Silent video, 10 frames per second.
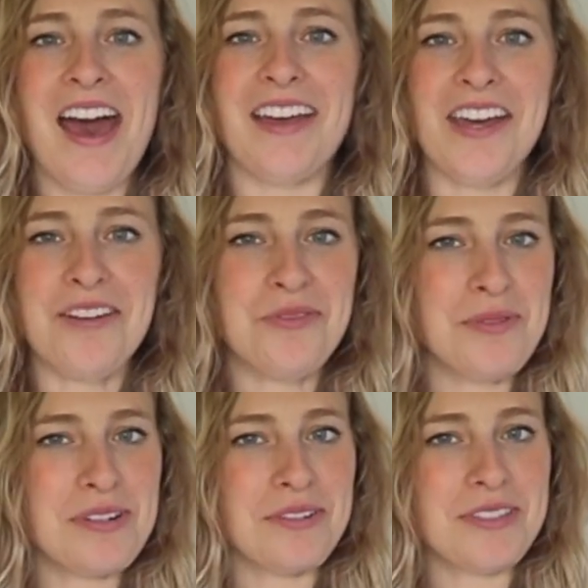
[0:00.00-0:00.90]
I kind of
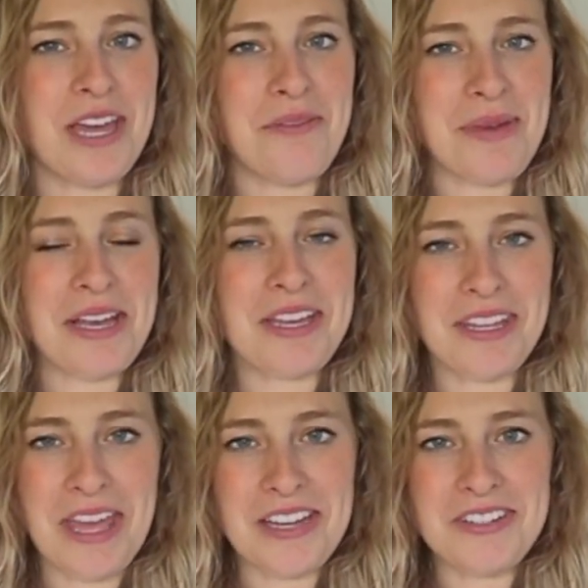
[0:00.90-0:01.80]
dwindled down my
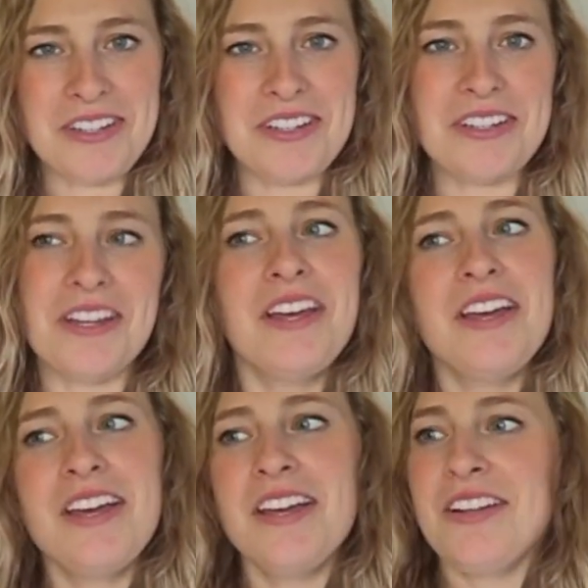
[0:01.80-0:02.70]
collection
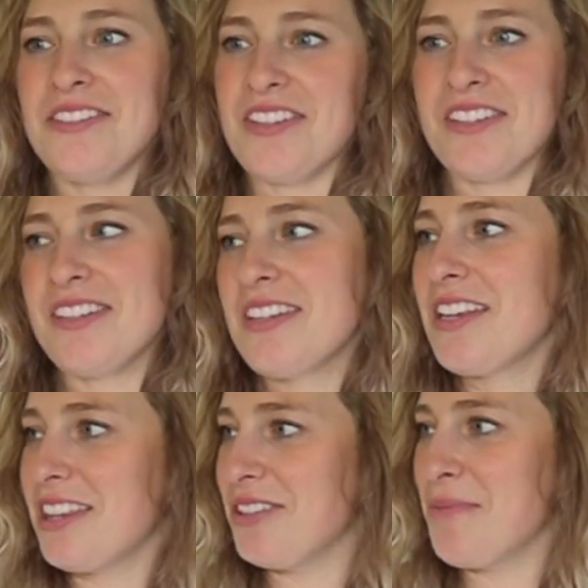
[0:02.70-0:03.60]
just
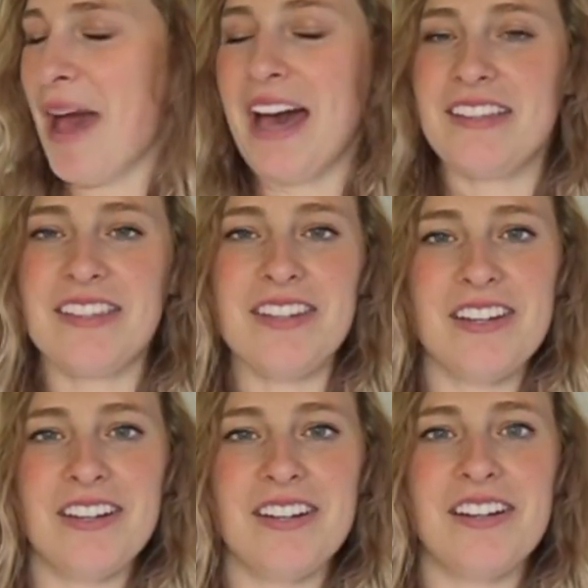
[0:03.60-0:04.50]
through the past
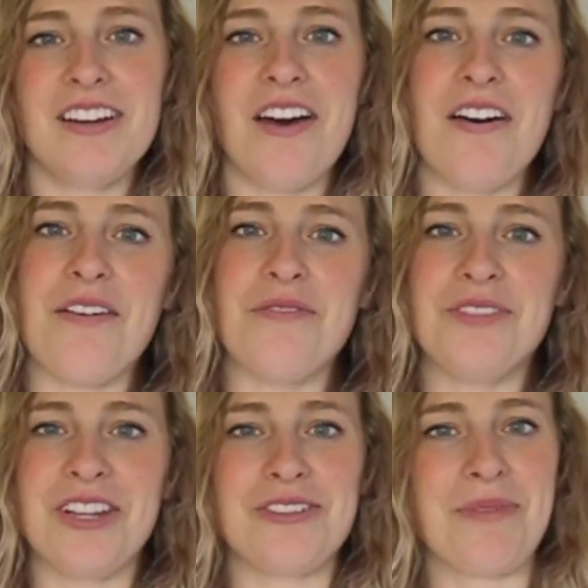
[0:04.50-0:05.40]
year of
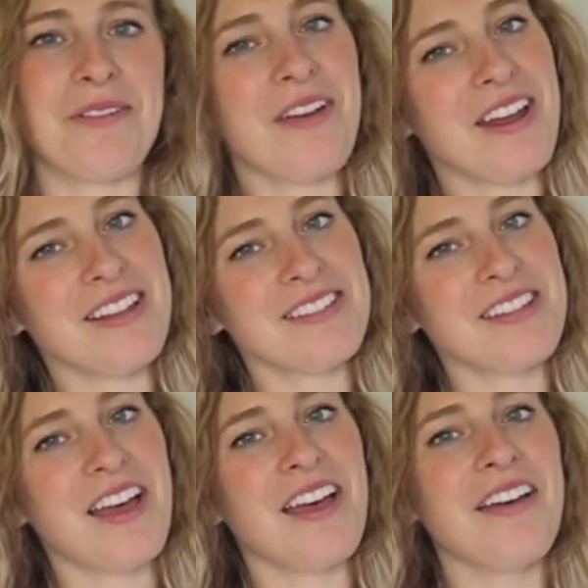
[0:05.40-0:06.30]
changing my riding
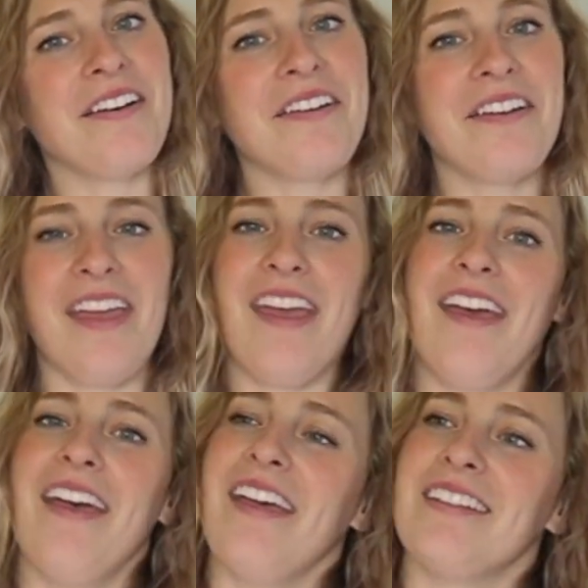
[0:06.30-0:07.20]
style
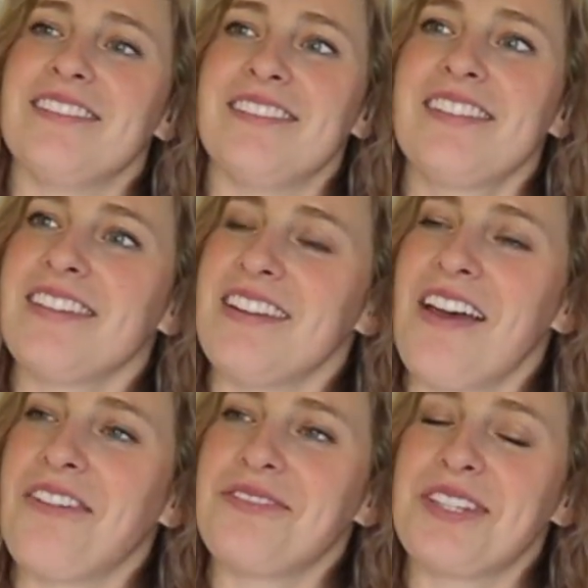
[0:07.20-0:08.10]
and, you
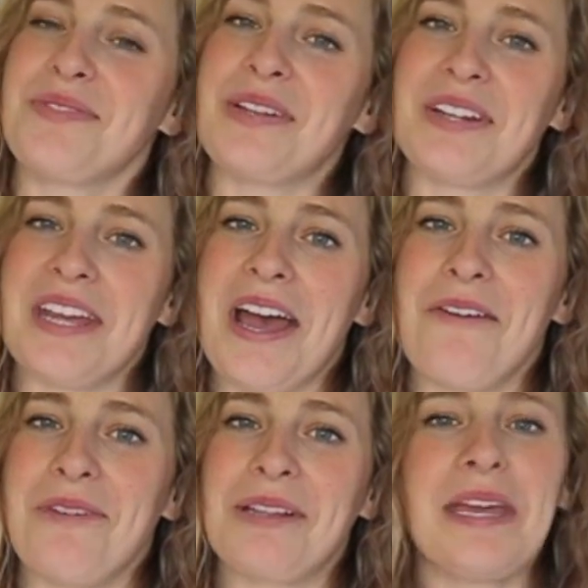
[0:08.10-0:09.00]
know, just figuring
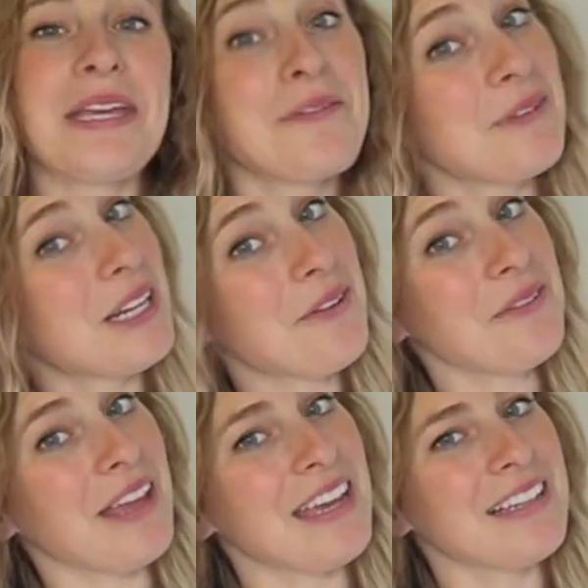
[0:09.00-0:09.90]
out what I like and what I
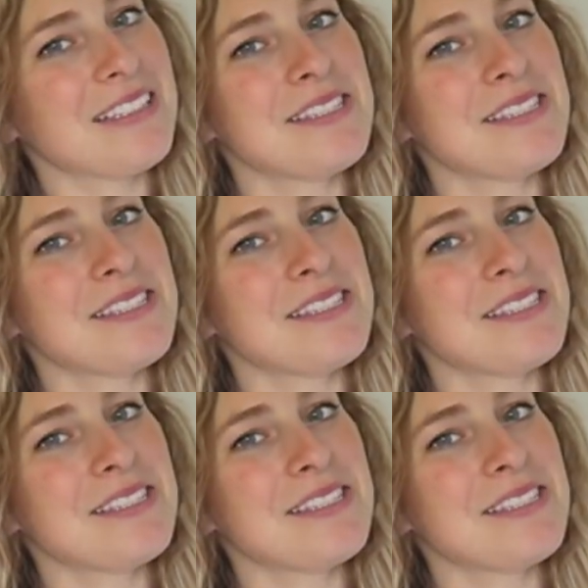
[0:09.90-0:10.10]
don't like.